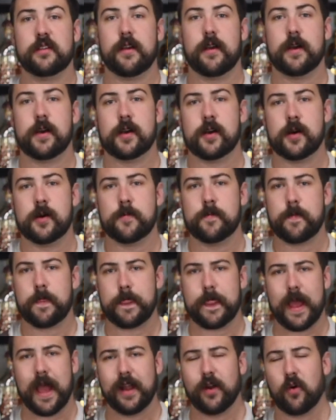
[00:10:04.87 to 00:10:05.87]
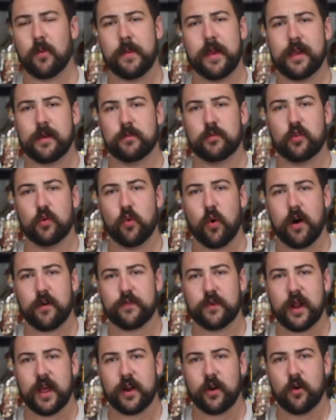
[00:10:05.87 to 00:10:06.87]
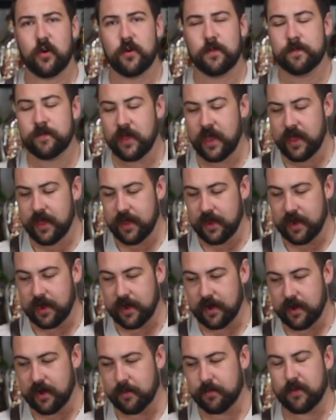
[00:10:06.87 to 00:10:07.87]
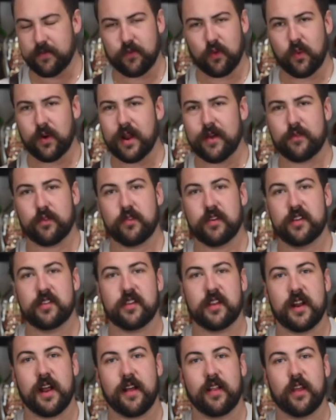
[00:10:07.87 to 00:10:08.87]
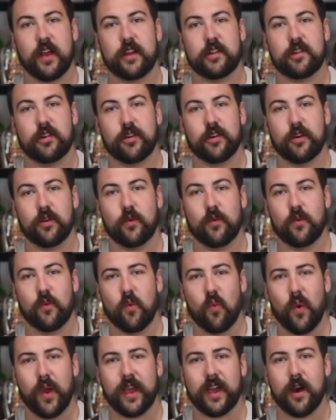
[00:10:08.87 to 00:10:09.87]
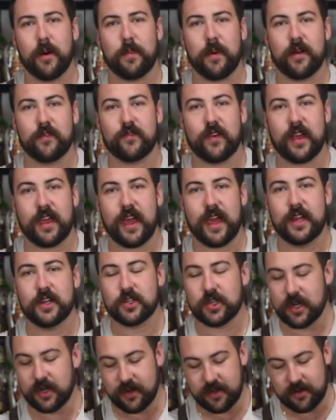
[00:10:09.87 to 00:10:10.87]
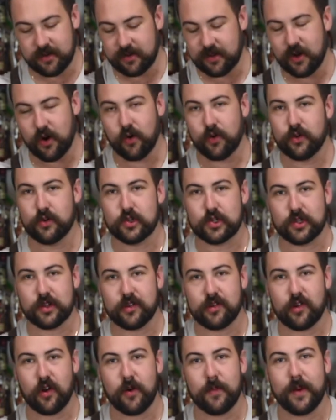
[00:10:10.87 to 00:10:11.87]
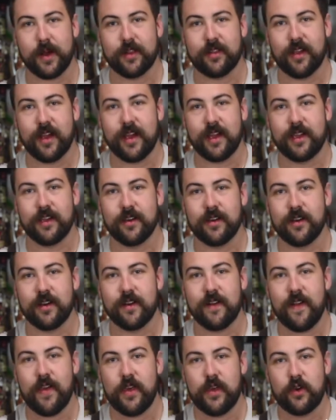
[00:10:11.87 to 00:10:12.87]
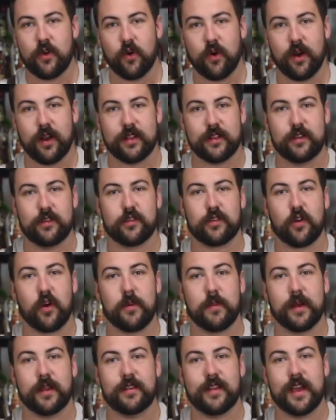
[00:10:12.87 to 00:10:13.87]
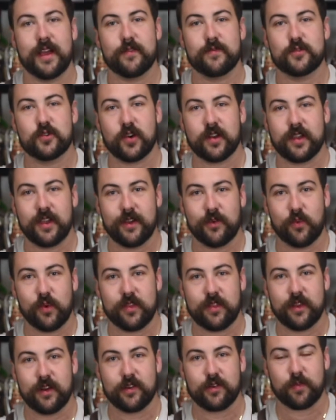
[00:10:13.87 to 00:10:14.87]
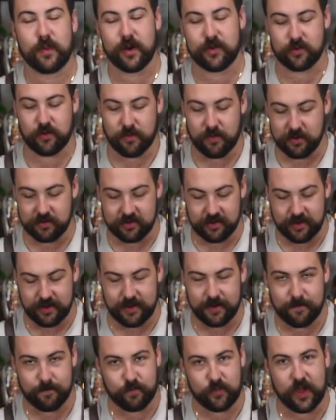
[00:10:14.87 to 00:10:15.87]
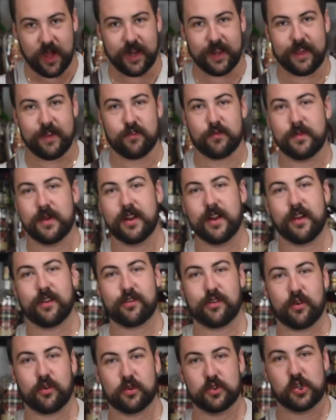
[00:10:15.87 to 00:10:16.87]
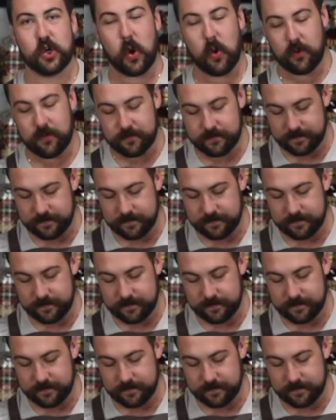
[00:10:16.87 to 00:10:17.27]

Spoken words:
I don't make them too often at home, but for whatever reason, I like to wake up on vacation and, you know, usually start my day, or at least start my day of drinking with an espresso martini. Kind of gives me a nice little jolt.